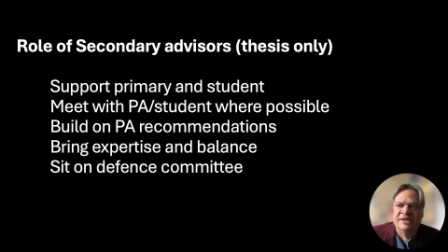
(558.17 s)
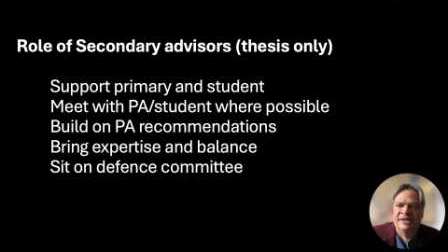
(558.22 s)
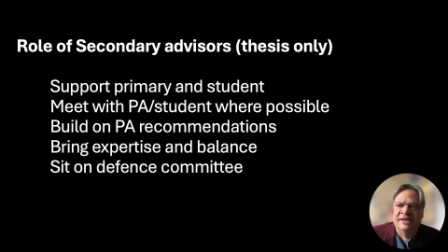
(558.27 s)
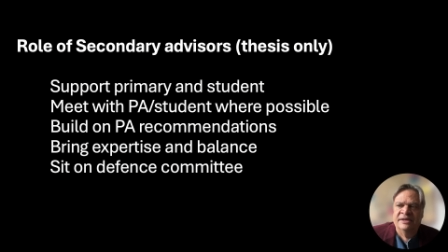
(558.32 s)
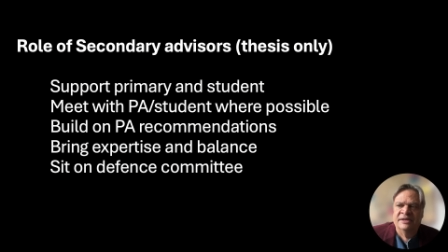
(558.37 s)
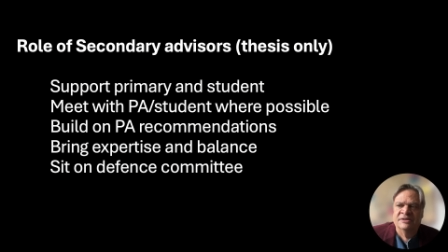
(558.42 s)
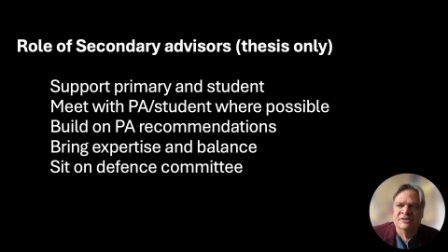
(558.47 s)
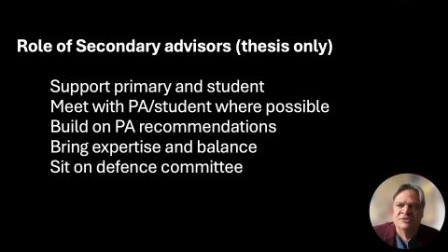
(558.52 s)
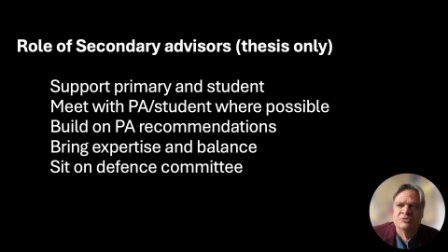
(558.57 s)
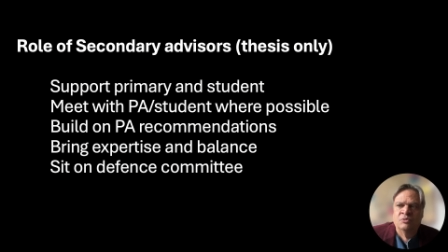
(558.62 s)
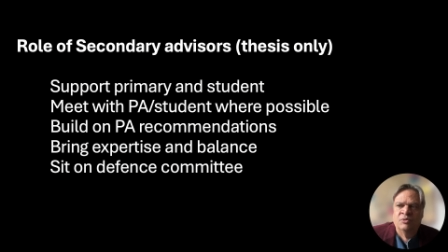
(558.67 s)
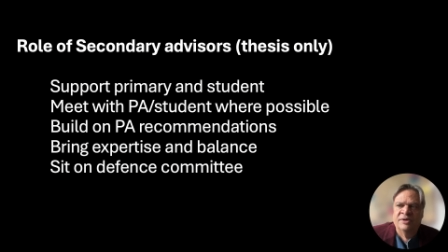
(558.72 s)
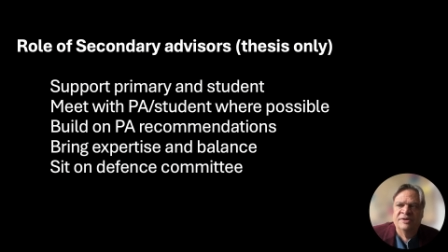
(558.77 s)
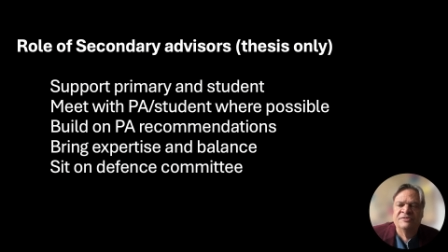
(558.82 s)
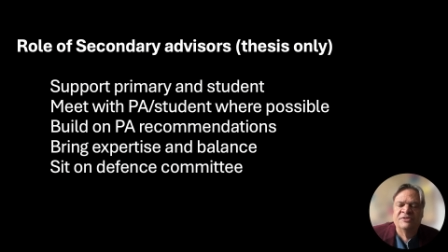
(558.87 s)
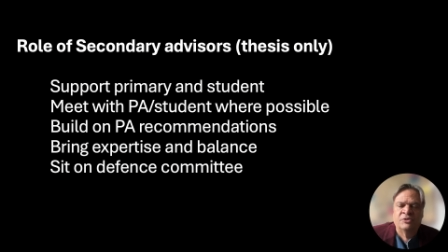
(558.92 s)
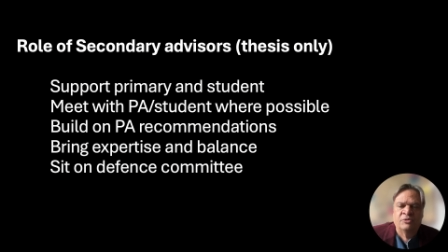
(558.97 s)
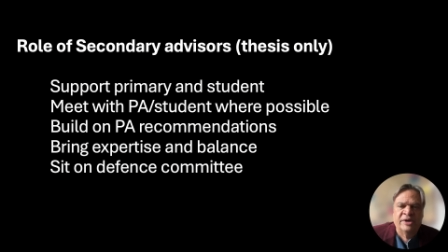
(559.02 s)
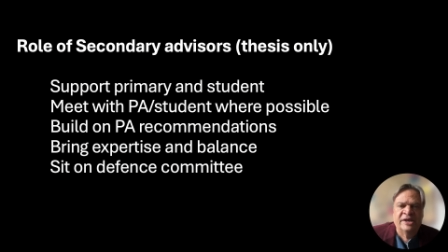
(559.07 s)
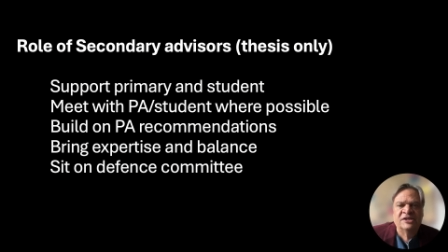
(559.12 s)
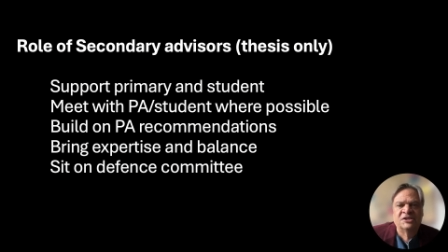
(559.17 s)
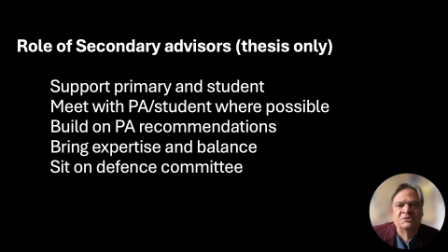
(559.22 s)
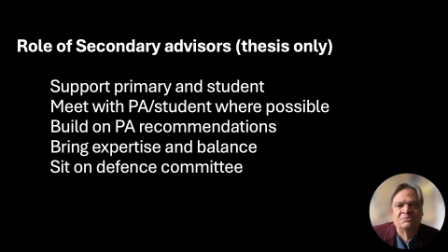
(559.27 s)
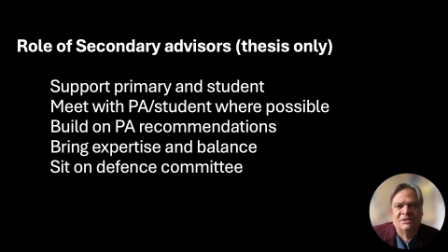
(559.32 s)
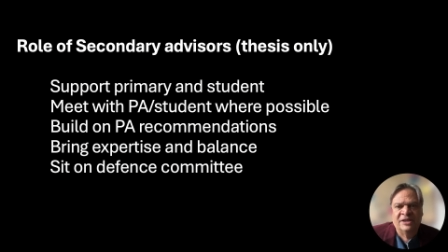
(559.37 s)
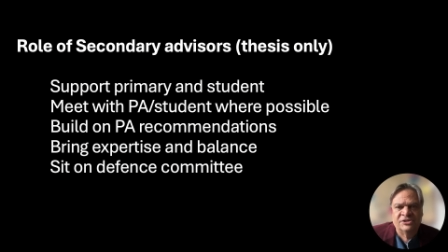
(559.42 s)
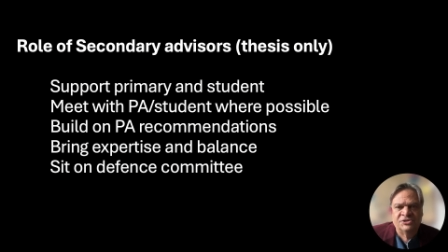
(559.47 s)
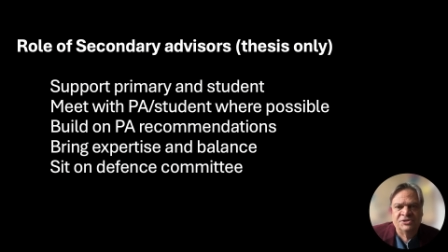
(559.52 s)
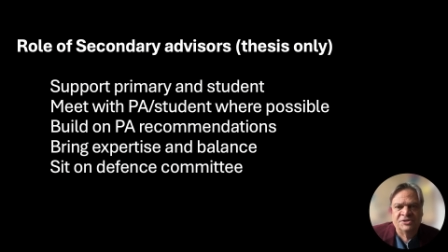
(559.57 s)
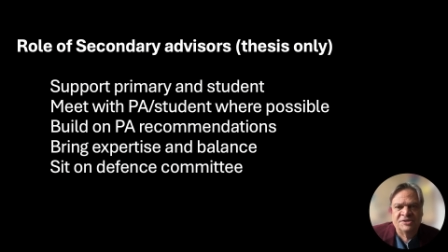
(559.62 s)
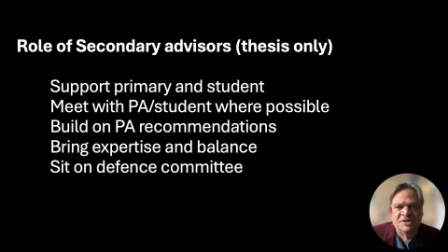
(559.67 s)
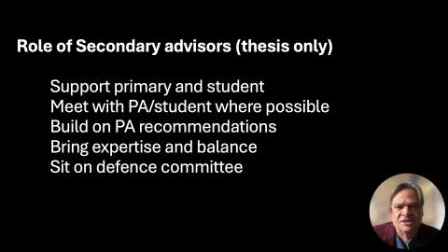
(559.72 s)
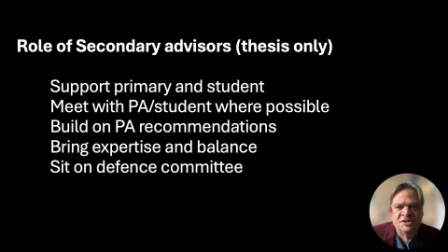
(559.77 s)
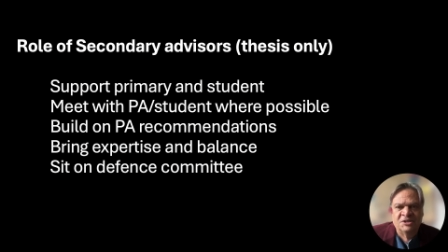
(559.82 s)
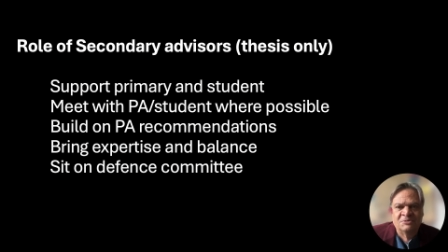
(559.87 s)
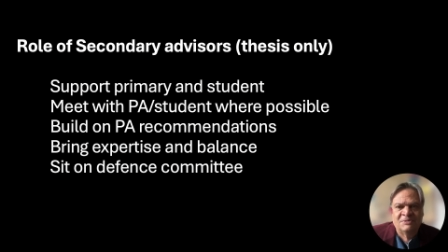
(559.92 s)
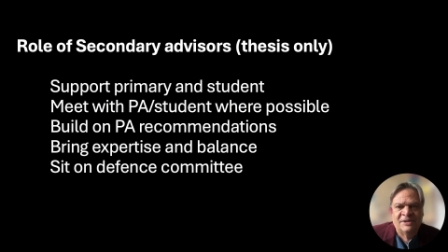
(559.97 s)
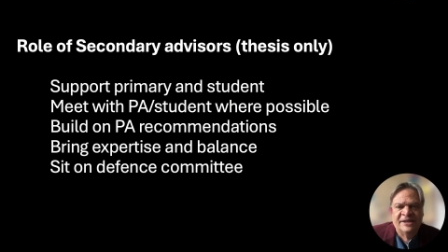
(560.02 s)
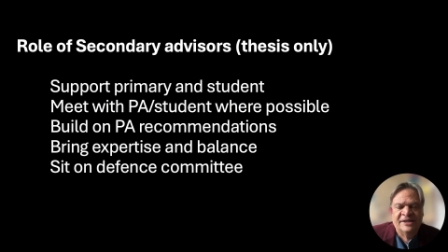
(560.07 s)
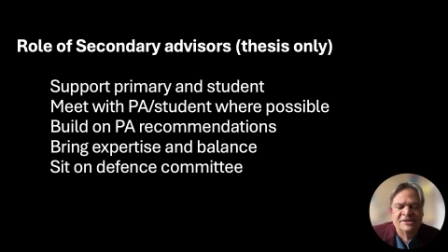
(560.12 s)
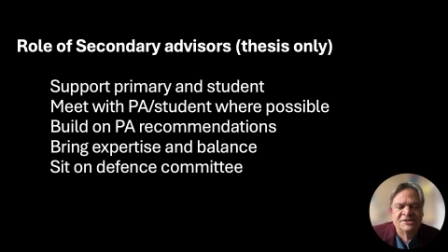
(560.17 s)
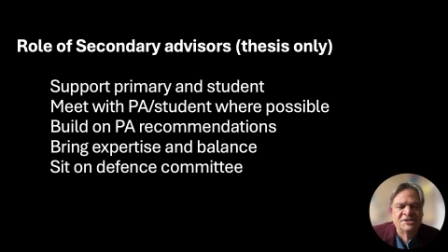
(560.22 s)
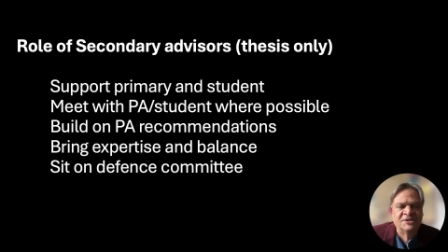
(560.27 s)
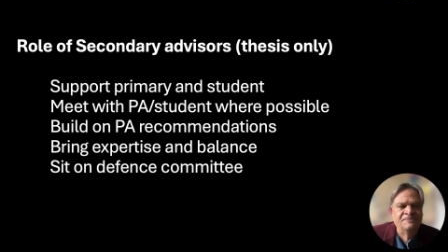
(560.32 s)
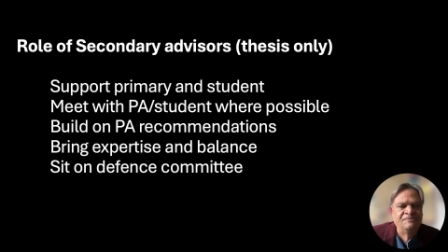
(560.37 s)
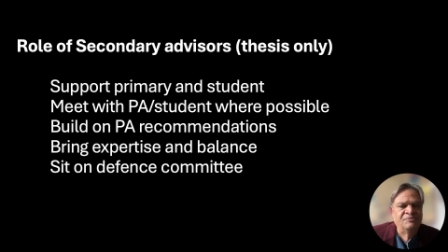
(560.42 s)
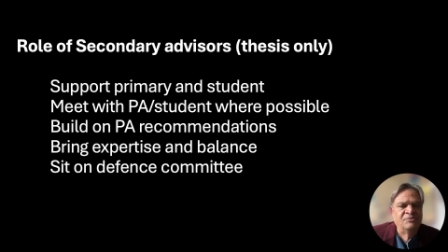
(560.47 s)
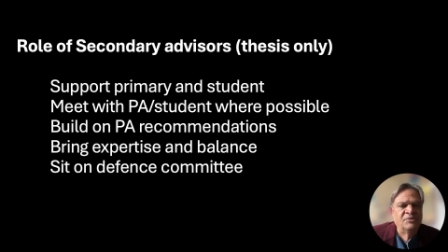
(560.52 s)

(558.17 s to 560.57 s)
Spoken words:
is one of the greatest pleasures at this place.